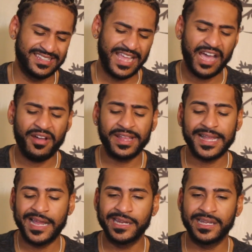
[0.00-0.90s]
Now I
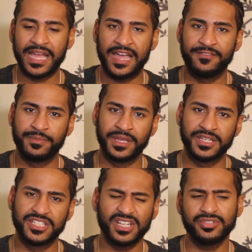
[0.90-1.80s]
kind of have
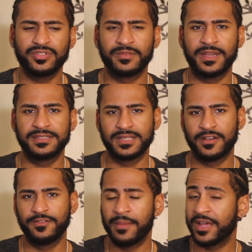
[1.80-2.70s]
been sheltering
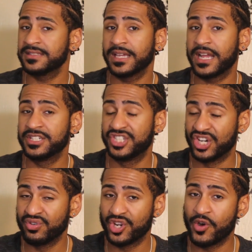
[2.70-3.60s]
myself. I'm not saying I
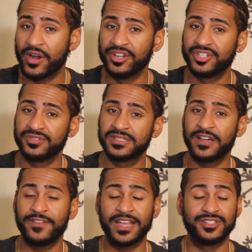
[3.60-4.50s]
don't go out and do
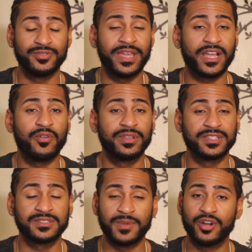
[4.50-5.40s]
stuff. I do hang out with
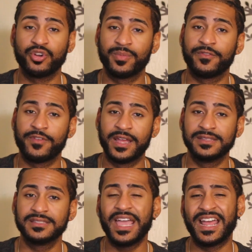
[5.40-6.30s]
a small group of
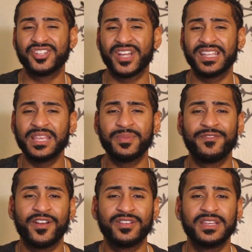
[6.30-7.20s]
friends, and I try to keep
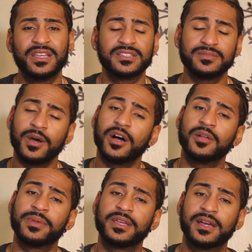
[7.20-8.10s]
it very
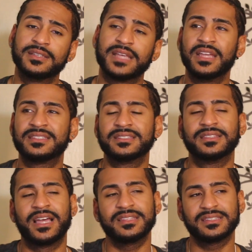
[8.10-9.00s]
small because it's
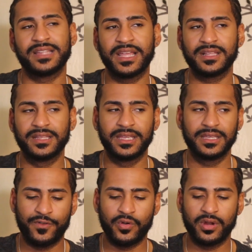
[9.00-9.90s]
less likely
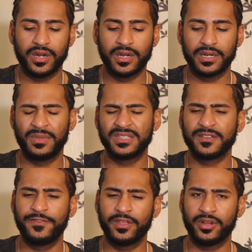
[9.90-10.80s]
for me
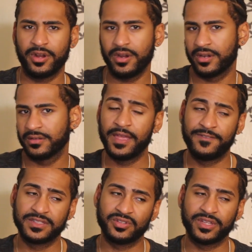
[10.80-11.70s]
to feel hurt
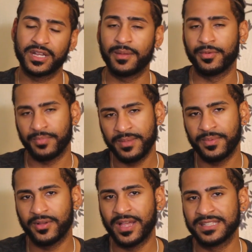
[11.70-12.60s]
if it's only a couple
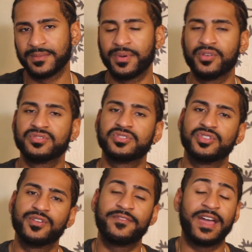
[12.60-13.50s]
people, as opposed
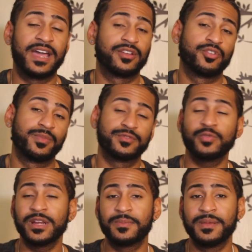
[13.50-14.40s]
to if I had a group of
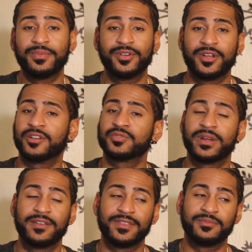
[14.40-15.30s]
20 people and all
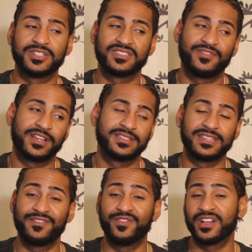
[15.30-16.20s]
20 of them just fucking
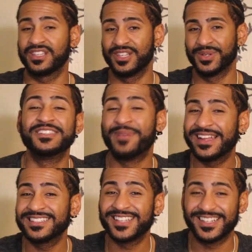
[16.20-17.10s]
said fuck you. So
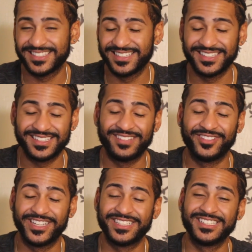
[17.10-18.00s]
back to toxicness in
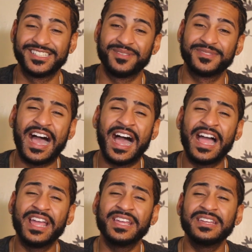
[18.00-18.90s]
relationships.
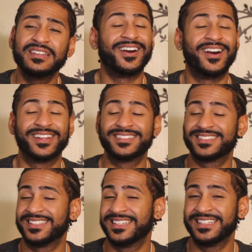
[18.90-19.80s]
I
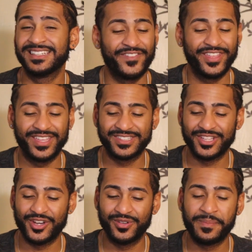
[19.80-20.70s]
honestly feel as
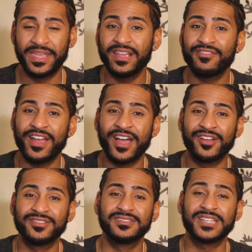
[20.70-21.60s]
though being
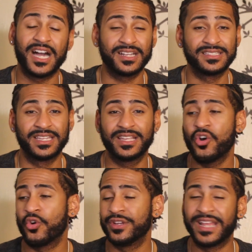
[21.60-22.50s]
around toxic
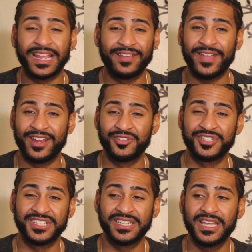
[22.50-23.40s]
or negative
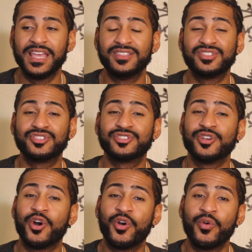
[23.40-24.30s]
energy is
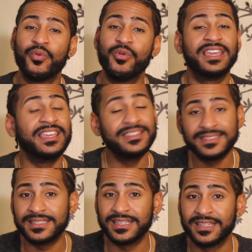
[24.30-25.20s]
so
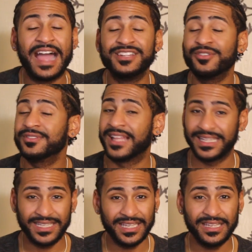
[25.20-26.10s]
easy. I don't
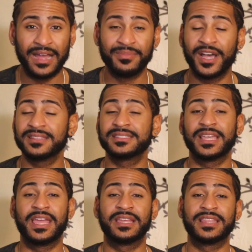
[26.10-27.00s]
like it. I'm not
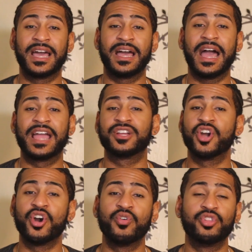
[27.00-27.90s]
saying that I
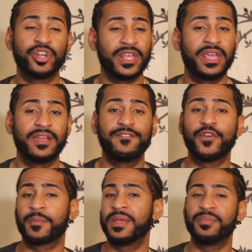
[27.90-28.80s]
go looking
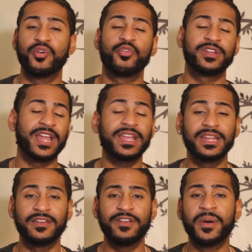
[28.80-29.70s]
for people who are
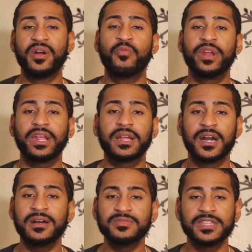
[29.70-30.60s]
negative, but when it
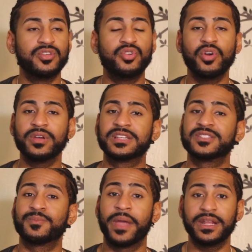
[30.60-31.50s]
comes, you don't
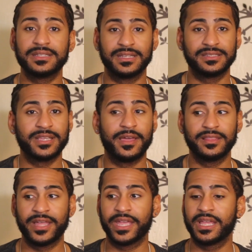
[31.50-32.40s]
expect it to
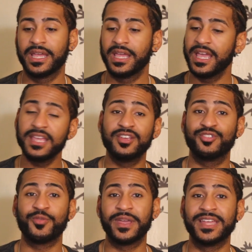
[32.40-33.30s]
like hit you
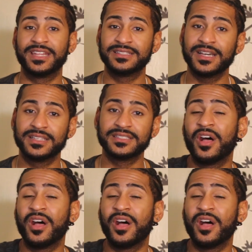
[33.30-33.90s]
the way that it does.